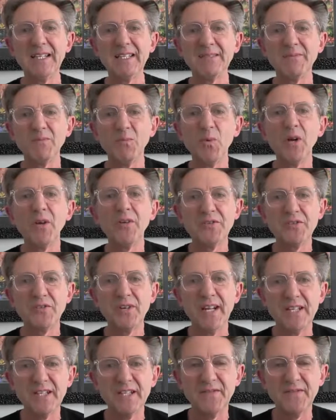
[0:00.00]
wealth
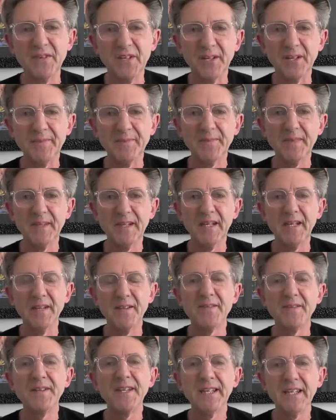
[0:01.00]
transfer
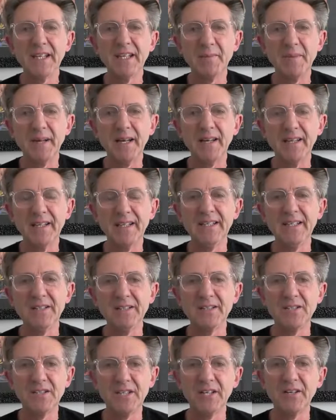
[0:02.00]
and thinking about
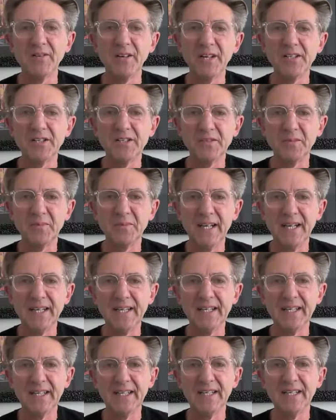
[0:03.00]
intergenerational
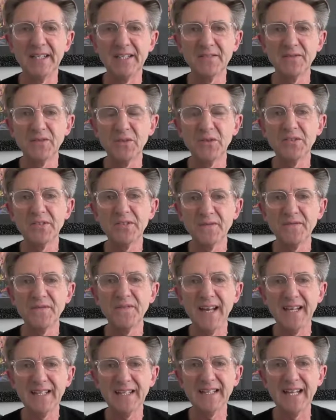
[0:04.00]
planning is, of course, the
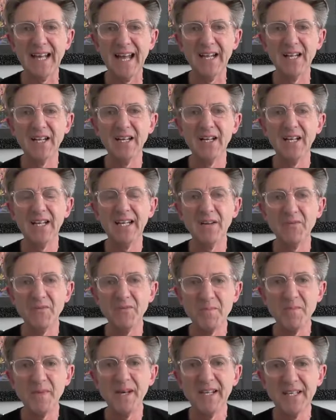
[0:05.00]
fact that it
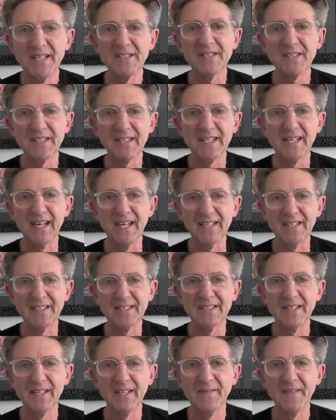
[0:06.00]
remains the
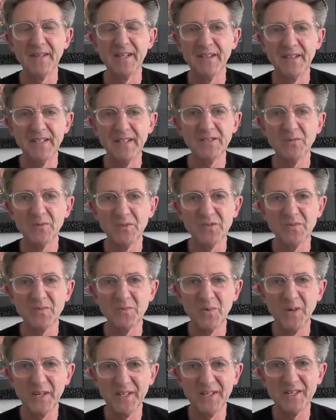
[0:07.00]
case. And this was
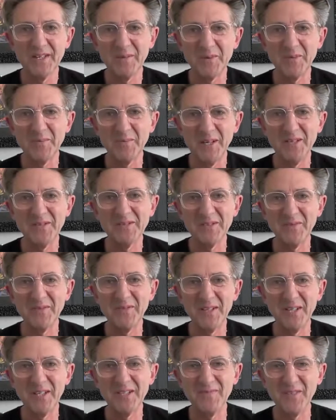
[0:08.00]
one of the proposals
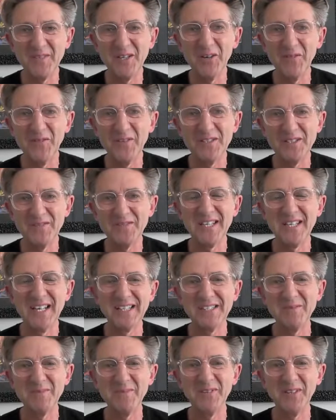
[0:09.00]
of the Office of
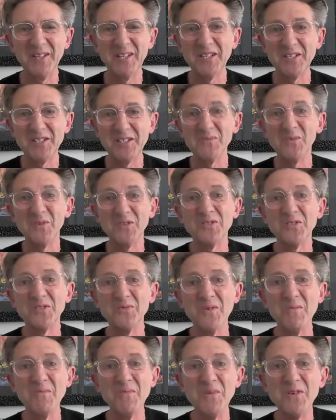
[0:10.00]
Tax Simplification, was to
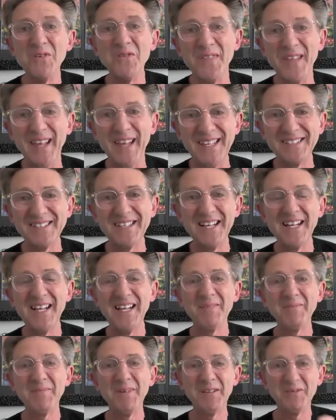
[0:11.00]
remove this,
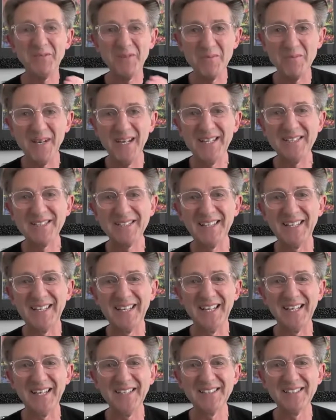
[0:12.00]
but it remains the
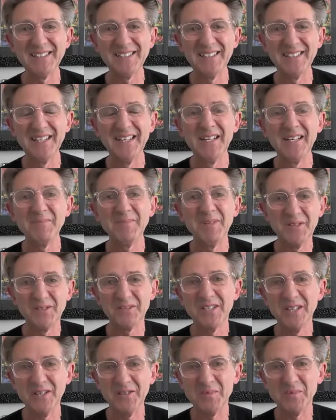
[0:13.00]
case
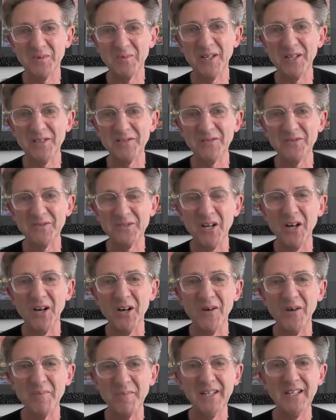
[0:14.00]
because those proposals
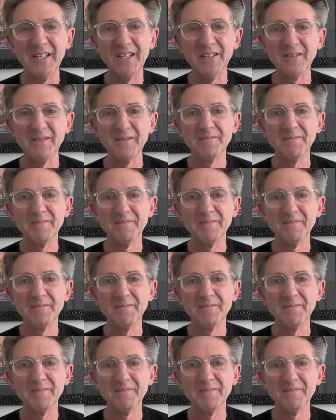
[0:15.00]
aren't being